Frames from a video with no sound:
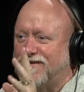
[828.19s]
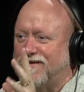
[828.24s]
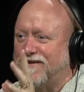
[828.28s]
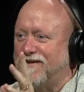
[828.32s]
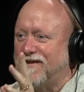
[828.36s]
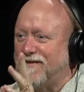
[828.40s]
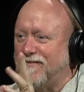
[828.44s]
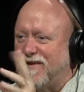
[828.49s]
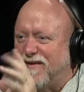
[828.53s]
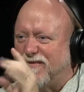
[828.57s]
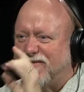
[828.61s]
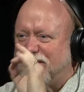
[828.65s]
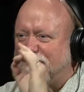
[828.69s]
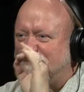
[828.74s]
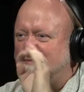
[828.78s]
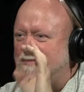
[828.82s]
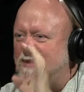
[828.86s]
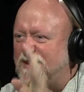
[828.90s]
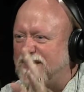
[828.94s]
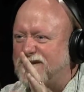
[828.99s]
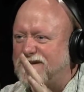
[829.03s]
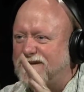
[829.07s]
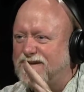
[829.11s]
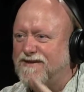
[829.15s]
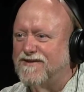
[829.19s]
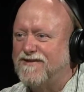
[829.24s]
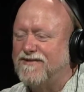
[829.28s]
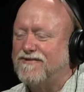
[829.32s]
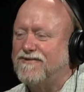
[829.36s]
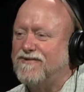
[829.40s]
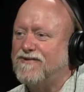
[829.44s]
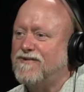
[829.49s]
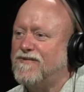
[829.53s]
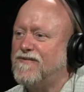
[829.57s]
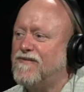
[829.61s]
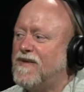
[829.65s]
to Him, even the best thing you
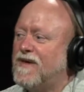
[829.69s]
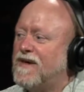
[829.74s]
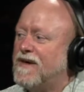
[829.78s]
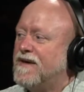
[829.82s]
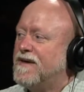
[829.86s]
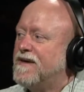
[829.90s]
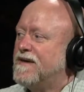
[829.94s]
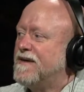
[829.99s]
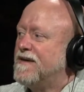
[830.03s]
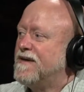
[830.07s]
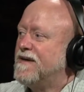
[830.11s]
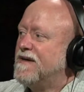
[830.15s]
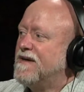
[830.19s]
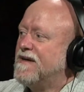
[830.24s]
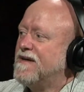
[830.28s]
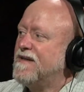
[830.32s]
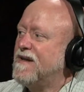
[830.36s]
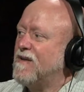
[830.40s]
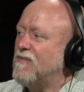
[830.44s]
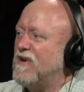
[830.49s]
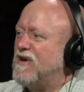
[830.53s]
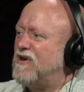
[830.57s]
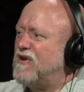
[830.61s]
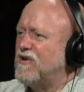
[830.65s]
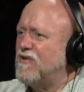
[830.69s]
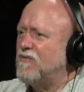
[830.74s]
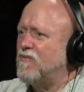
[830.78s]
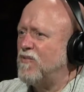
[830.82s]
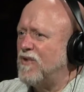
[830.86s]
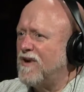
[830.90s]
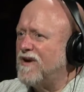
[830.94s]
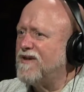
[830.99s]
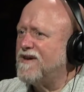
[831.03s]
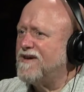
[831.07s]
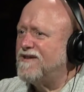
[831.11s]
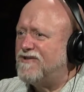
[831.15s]
do, that we couldn't
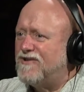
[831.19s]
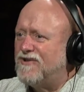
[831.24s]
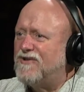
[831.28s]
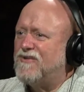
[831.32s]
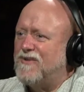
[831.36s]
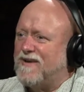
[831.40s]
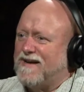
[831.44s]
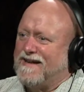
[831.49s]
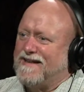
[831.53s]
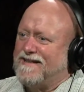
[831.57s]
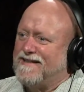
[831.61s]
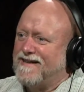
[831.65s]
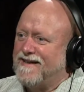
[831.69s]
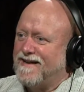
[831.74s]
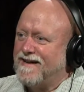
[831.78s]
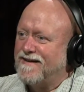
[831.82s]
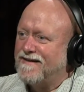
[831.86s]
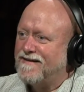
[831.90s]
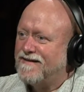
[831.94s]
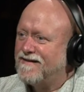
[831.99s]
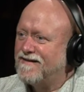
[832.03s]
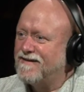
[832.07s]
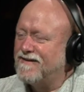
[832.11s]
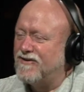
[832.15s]
really do anything